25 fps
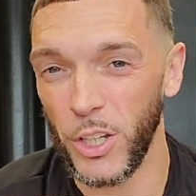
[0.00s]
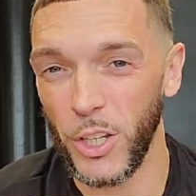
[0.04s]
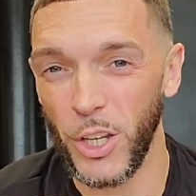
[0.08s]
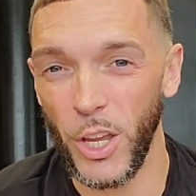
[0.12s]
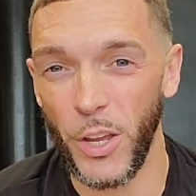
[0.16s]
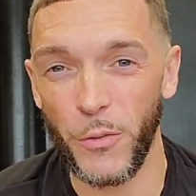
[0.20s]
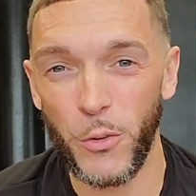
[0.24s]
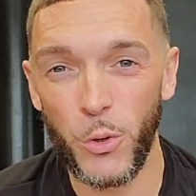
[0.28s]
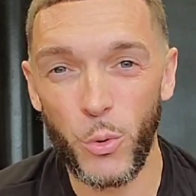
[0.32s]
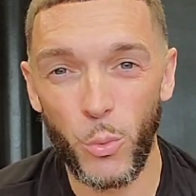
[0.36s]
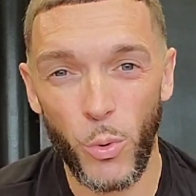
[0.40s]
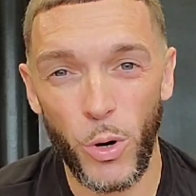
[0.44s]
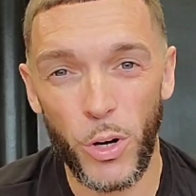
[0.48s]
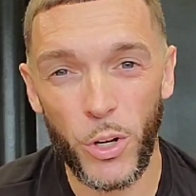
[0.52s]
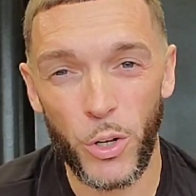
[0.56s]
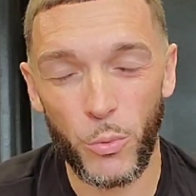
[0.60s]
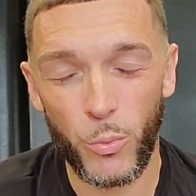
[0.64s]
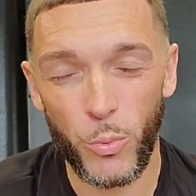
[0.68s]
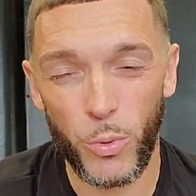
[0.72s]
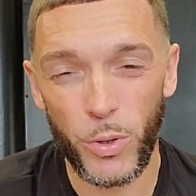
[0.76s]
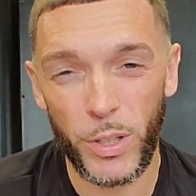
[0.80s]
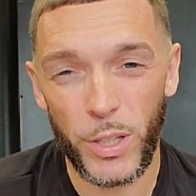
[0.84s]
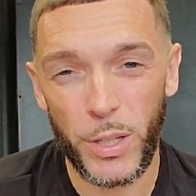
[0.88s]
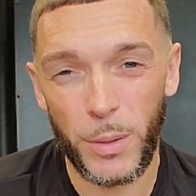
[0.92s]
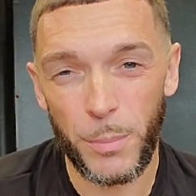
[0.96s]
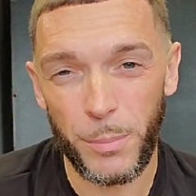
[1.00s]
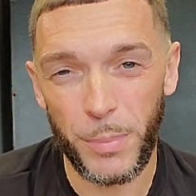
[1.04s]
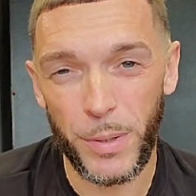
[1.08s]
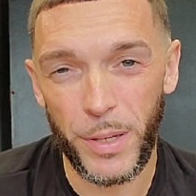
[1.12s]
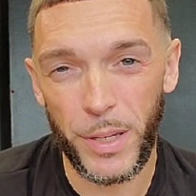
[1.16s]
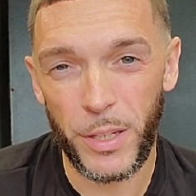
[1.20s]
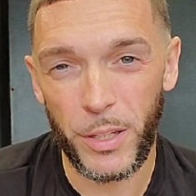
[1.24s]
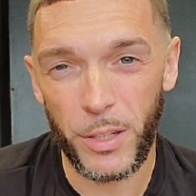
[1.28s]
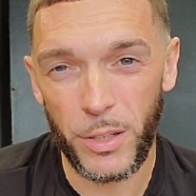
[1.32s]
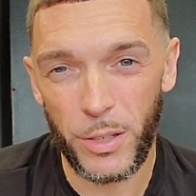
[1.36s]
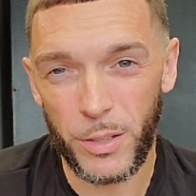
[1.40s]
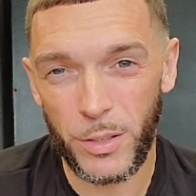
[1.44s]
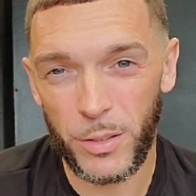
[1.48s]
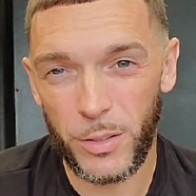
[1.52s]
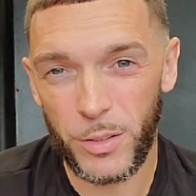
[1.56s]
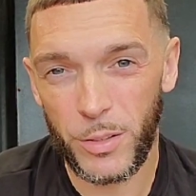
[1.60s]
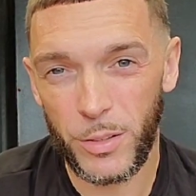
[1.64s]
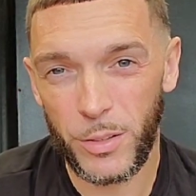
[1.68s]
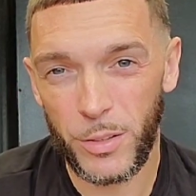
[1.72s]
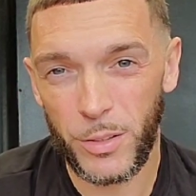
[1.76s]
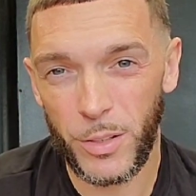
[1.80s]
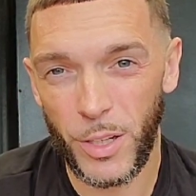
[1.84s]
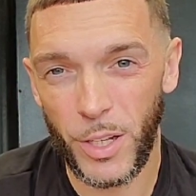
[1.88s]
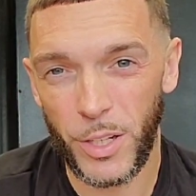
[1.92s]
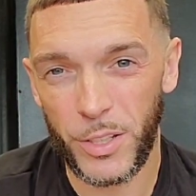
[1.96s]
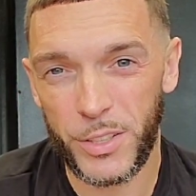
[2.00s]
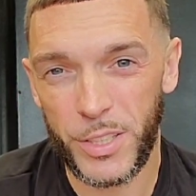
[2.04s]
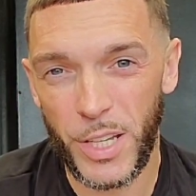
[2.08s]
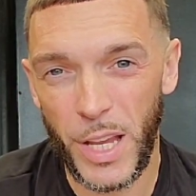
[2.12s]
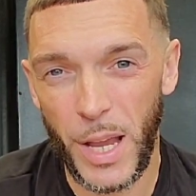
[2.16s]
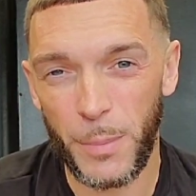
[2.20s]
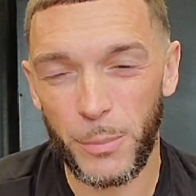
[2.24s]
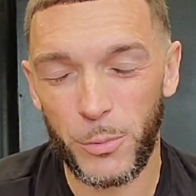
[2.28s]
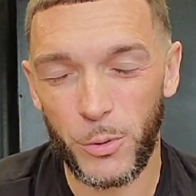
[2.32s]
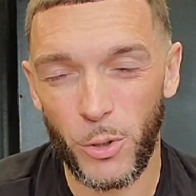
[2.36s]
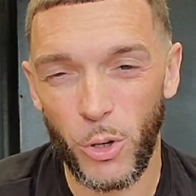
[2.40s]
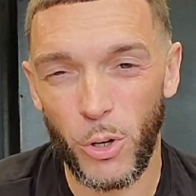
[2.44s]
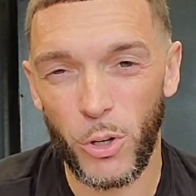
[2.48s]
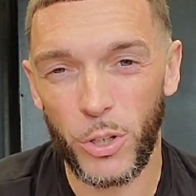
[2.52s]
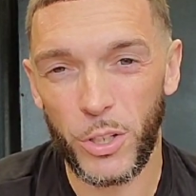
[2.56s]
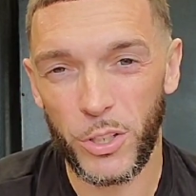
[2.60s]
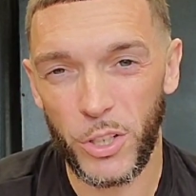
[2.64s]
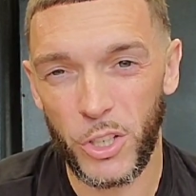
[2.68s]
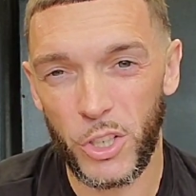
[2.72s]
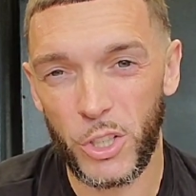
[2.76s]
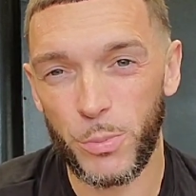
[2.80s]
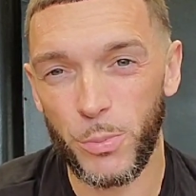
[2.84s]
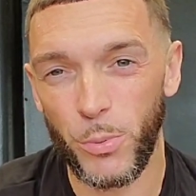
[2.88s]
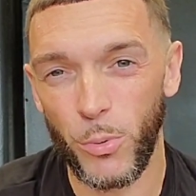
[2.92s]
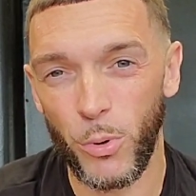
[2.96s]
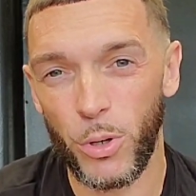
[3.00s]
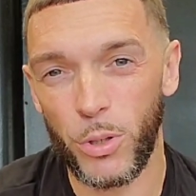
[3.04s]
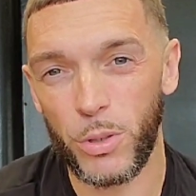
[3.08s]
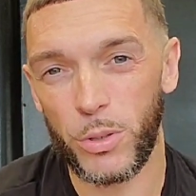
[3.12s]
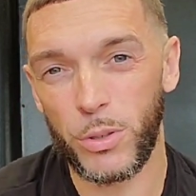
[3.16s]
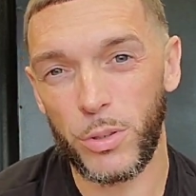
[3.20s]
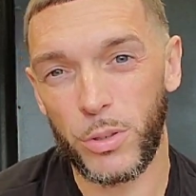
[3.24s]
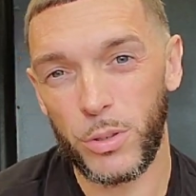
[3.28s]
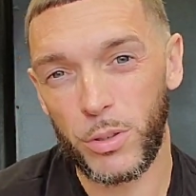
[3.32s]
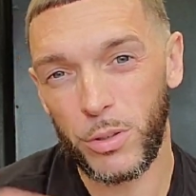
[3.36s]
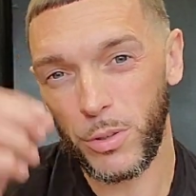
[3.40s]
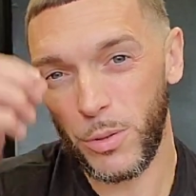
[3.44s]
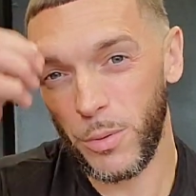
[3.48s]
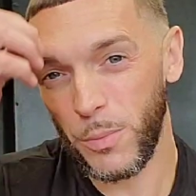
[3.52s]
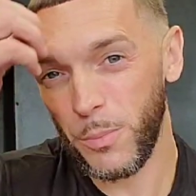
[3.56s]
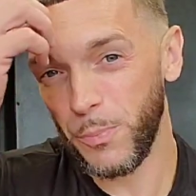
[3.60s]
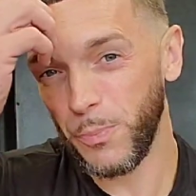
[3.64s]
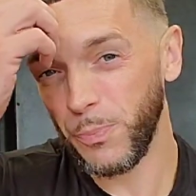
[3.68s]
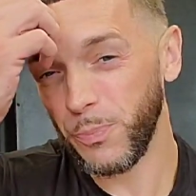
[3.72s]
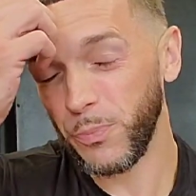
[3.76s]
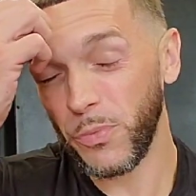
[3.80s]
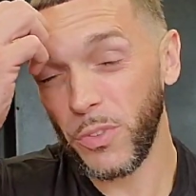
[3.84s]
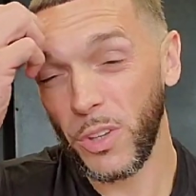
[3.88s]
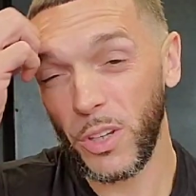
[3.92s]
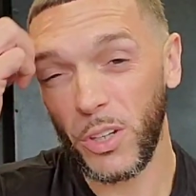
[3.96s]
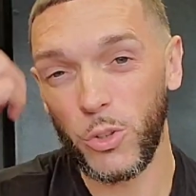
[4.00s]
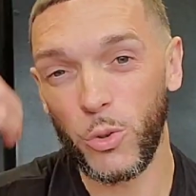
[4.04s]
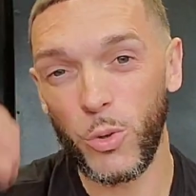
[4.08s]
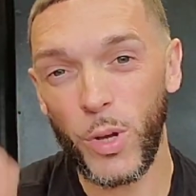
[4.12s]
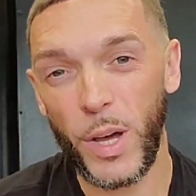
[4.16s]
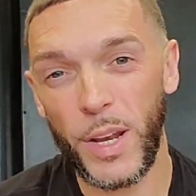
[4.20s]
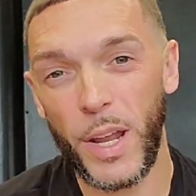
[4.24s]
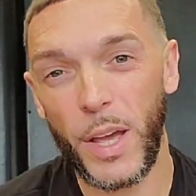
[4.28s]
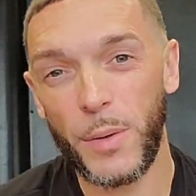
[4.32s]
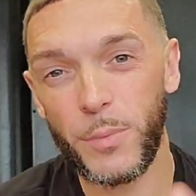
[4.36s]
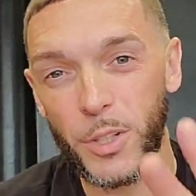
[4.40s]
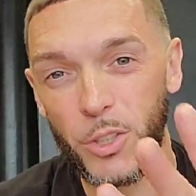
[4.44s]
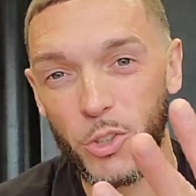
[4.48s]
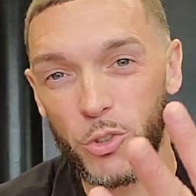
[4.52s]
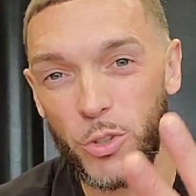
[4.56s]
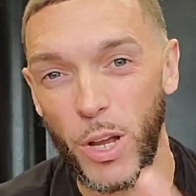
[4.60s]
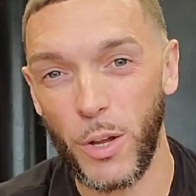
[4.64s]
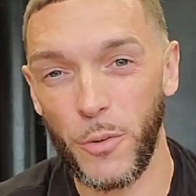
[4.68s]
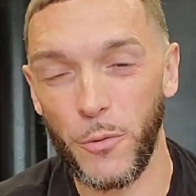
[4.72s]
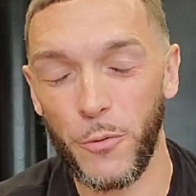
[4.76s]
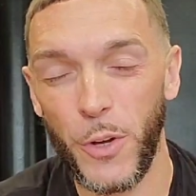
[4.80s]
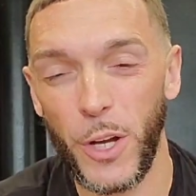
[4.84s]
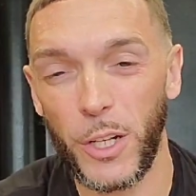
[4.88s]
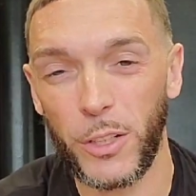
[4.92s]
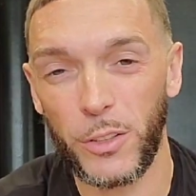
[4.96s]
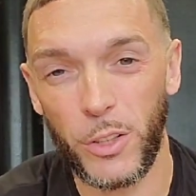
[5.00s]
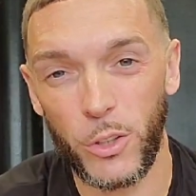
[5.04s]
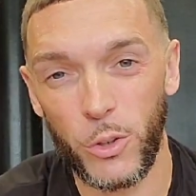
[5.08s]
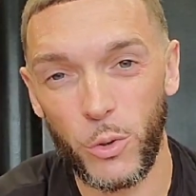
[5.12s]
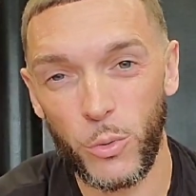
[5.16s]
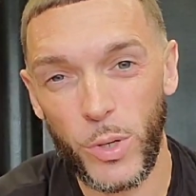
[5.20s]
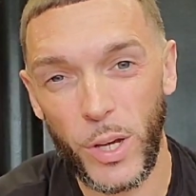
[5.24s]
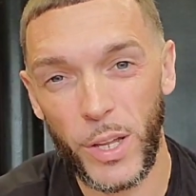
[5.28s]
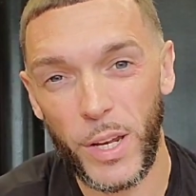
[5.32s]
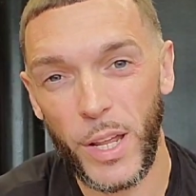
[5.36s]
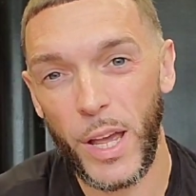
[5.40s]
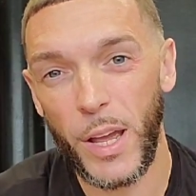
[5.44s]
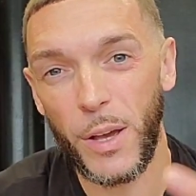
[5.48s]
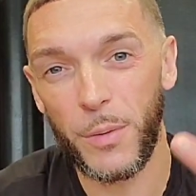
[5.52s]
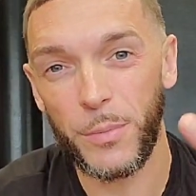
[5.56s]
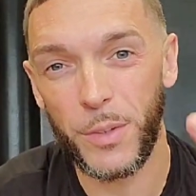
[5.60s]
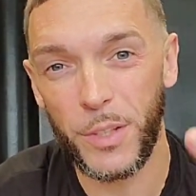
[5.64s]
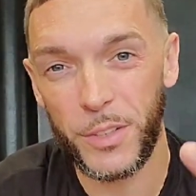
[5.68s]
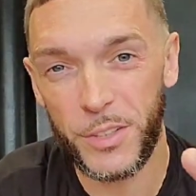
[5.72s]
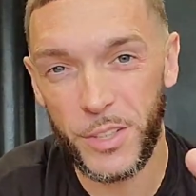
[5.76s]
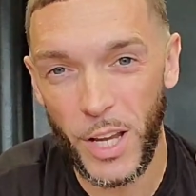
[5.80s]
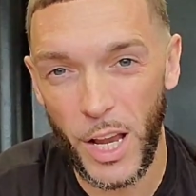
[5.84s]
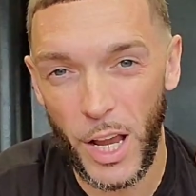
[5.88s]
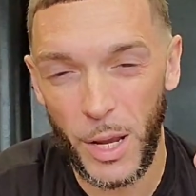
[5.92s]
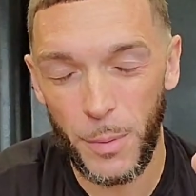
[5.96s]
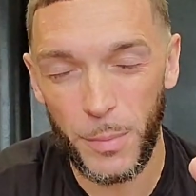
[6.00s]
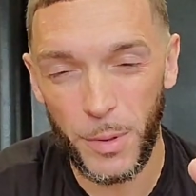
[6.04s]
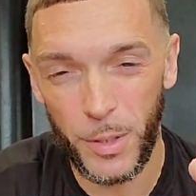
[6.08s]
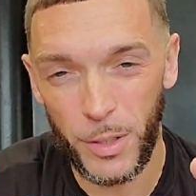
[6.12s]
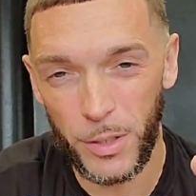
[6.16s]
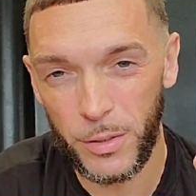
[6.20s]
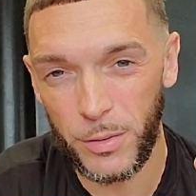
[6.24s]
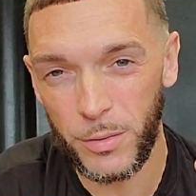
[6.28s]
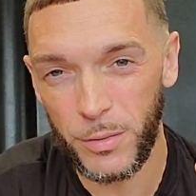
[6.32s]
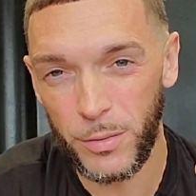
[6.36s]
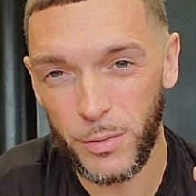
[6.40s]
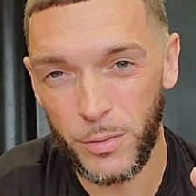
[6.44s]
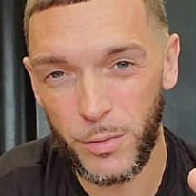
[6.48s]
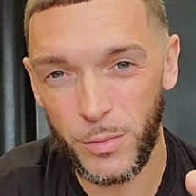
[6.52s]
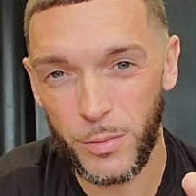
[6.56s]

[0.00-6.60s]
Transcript: If you want to really be a top dog in this sport, you got to have the trifecta. You got to have the time in.